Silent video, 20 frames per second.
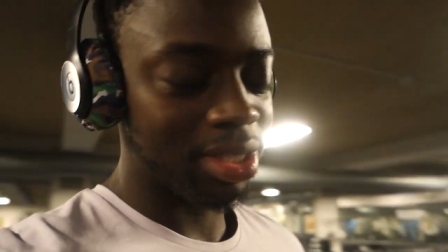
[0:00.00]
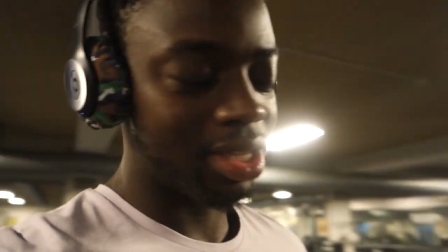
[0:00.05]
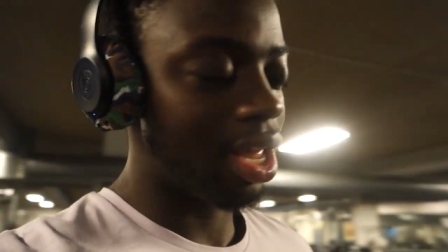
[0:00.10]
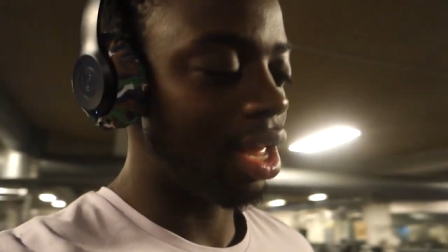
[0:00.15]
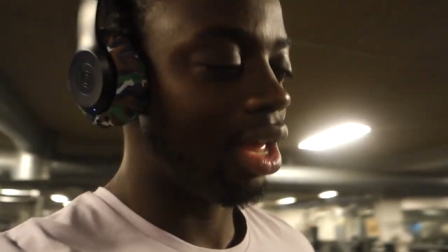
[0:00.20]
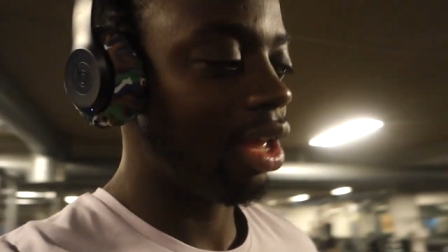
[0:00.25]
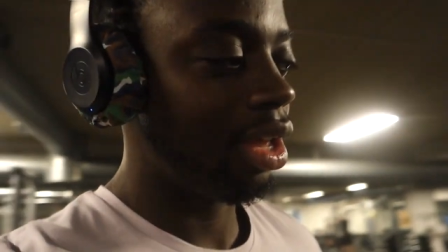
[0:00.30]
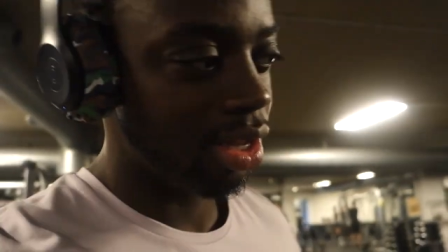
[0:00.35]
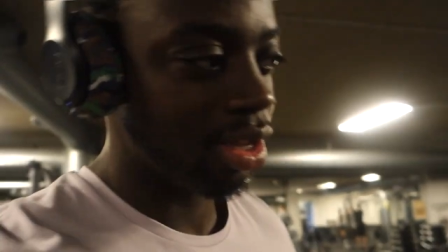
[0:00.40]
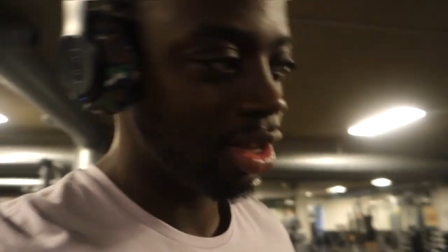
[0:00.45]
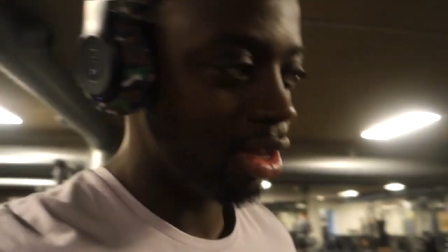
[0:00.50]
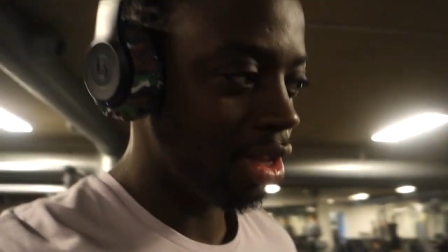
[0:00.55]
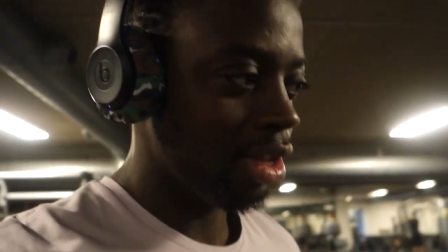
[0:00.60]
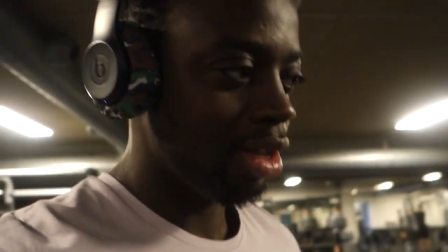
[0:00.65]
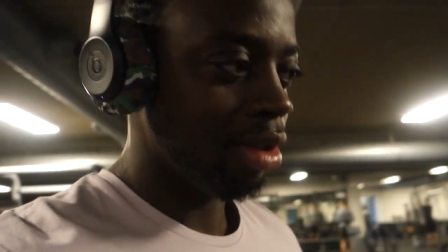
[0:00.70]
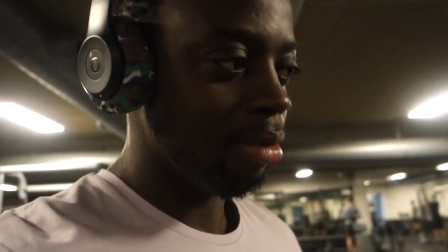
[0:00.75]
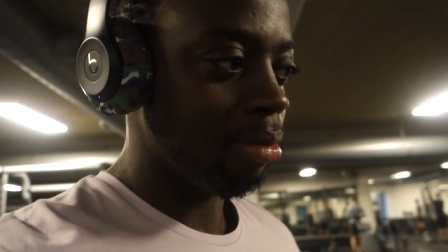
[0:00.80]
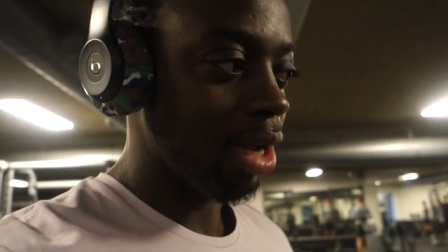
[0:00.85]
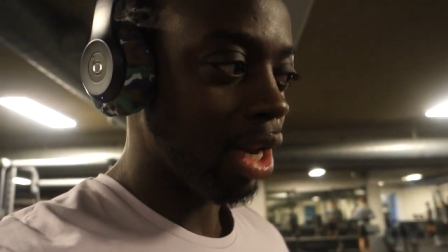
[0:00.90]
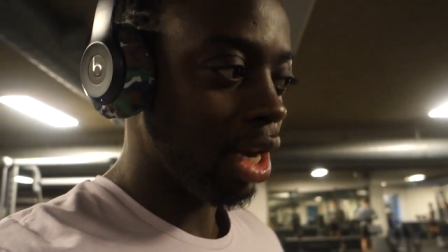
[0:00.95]
there.
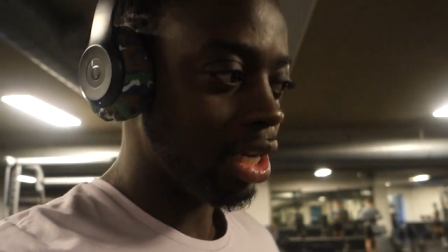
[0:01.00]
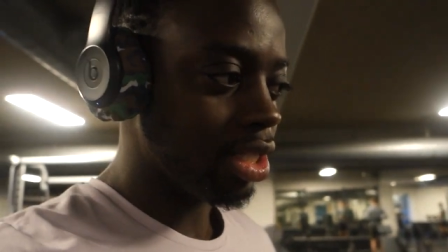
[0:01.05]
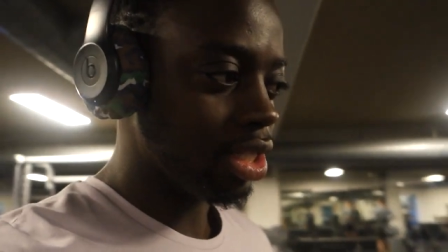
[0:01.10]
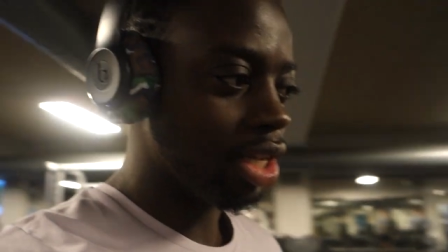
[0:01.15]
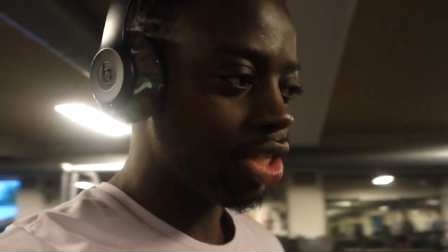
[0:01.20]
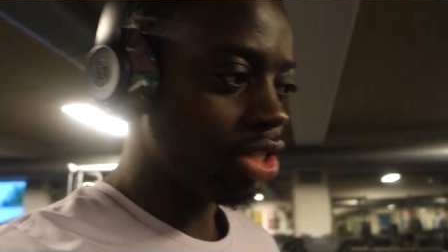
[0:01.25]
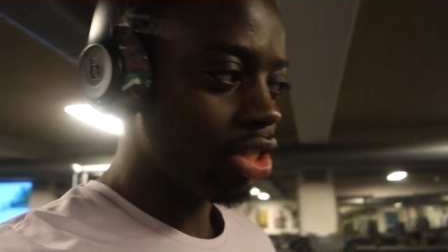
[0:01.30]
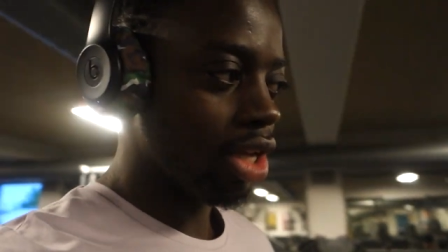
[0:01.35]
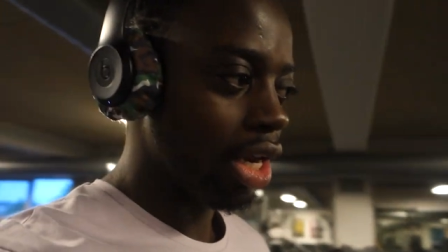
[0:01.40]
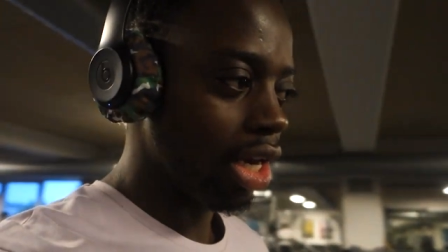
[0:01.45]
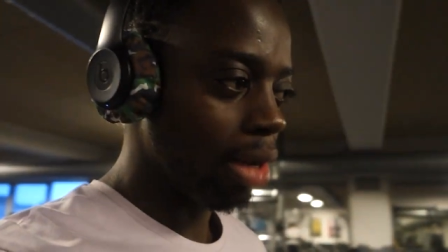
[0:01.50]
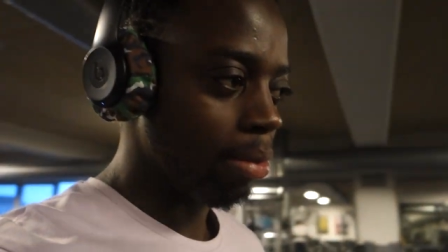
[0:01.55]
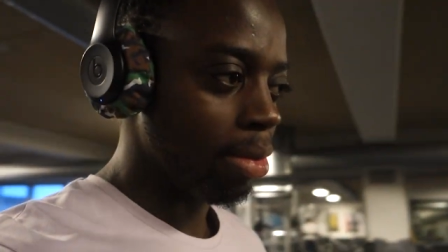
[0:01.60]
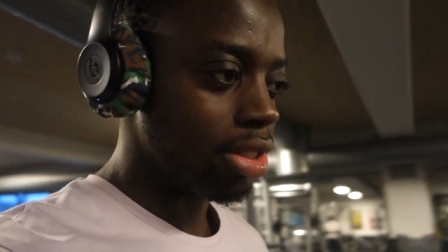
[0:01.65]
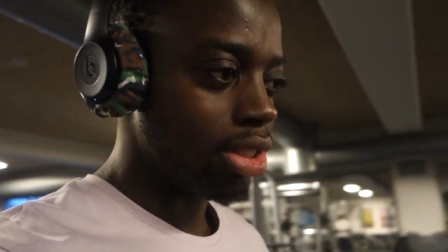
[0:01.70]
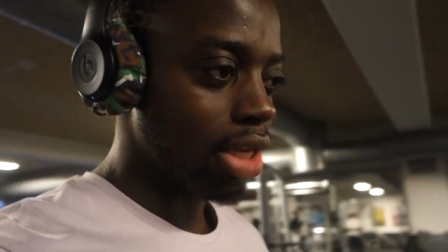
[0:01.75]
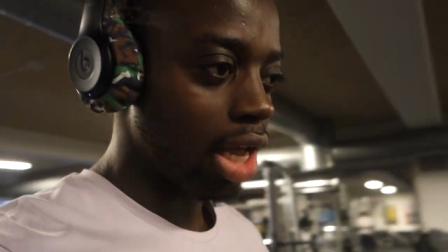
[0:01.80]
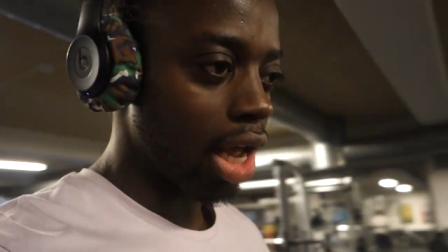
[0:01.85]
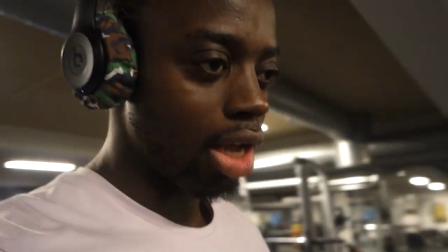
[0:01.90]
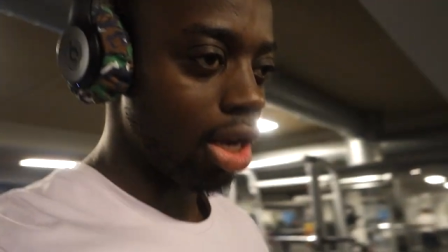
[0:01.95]
Yeah, let's get started, I'm
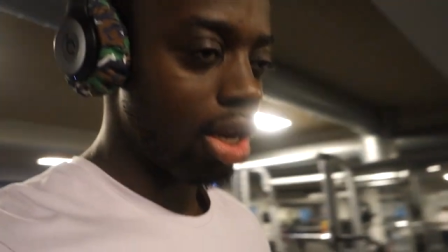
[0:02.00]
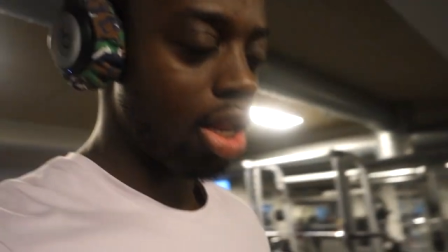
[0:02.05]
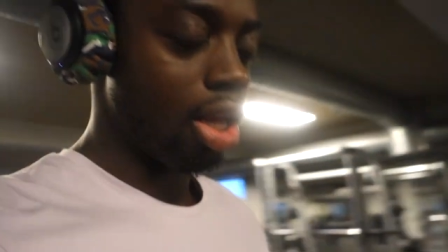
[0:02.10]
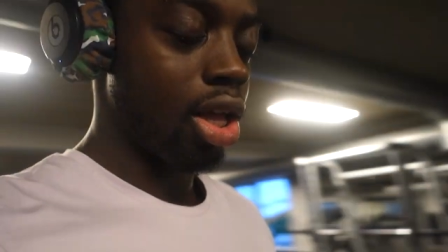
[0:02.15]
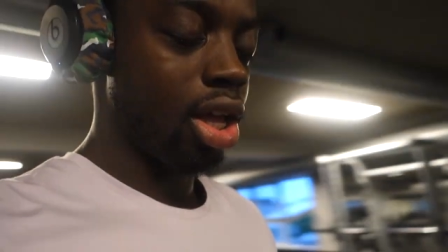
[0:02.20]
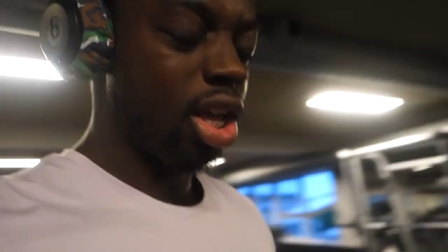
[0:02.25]
excited.